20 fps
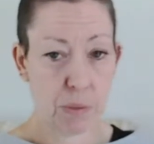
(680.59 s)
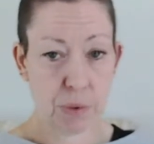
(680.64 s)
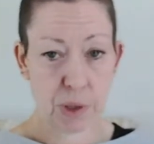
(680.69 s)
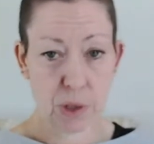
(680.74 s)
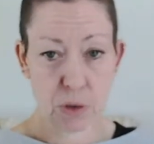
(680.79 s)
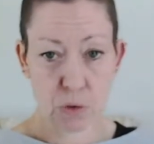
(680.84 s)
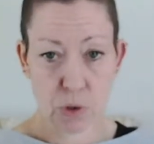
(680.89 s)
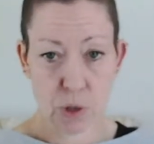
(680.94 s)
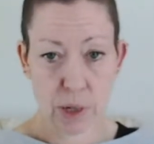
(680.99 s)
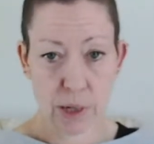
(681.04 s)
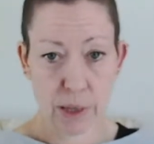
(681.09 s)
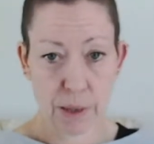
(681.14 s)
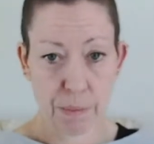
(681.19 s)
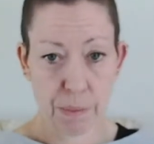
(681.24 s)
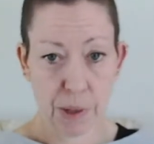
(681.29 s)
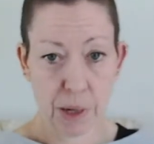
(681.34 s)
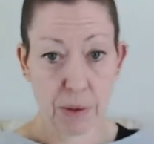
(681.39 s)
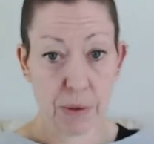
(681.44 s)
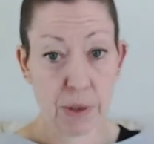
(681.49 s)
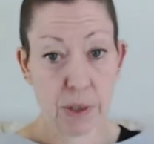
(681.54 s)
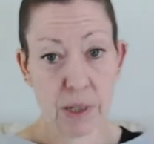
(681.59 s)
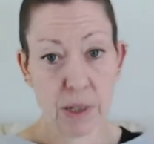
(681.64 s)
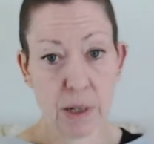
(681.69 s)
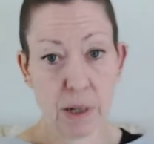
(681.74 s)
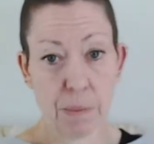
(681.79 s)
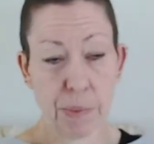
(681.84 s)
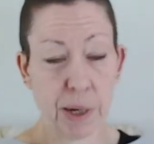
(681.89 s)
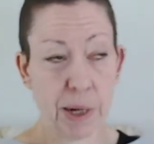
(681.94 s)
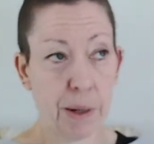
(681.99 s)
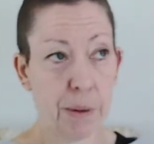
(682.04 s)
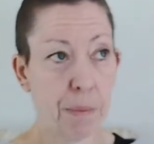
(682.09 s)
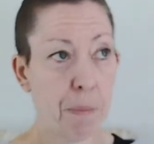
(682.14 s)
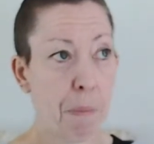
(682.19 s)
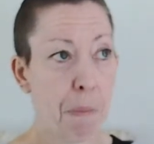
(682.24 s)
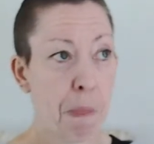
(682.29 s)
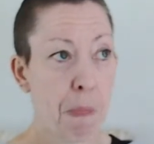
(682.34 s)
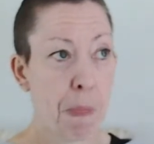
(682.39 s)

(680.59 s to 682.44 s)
I was going to try and get them out. They didn't come out.